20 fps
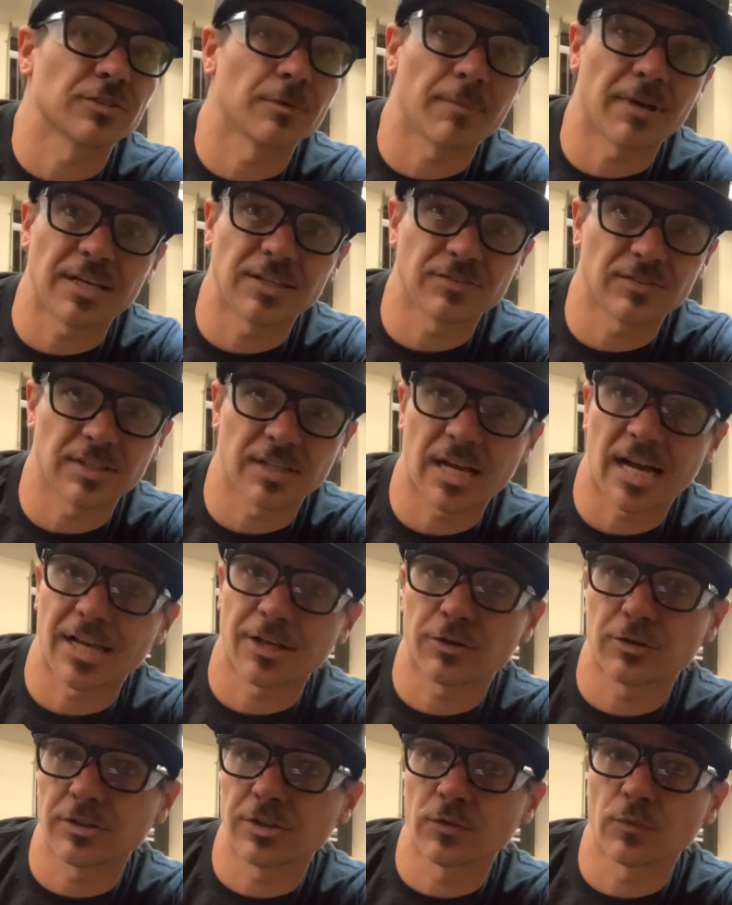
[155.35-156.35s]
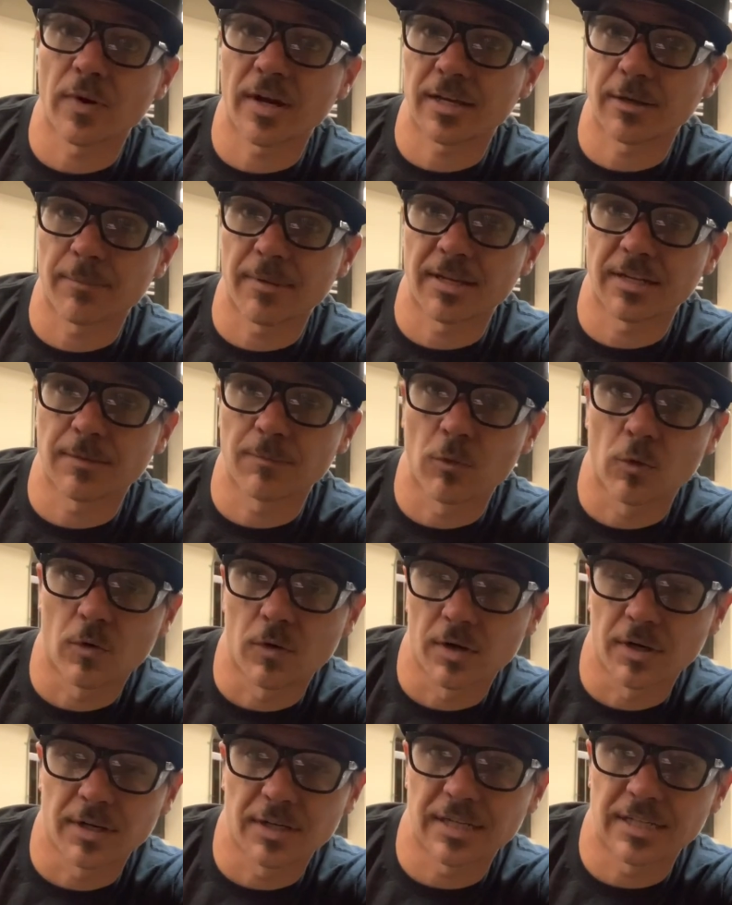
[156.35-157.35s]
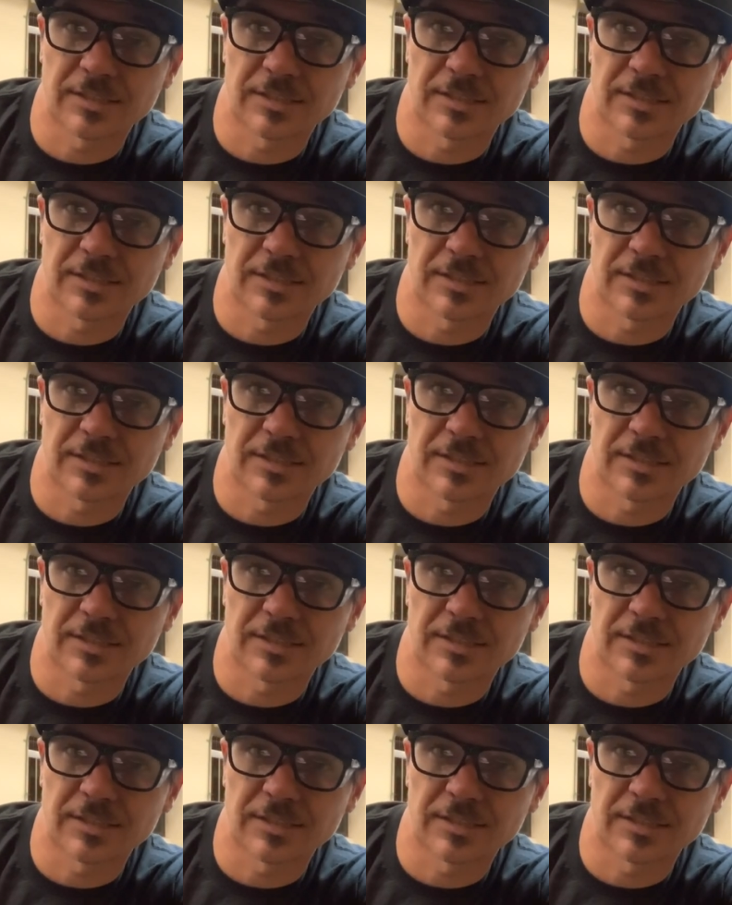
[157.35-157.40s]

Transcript: amazing. I couldn't recommend it more.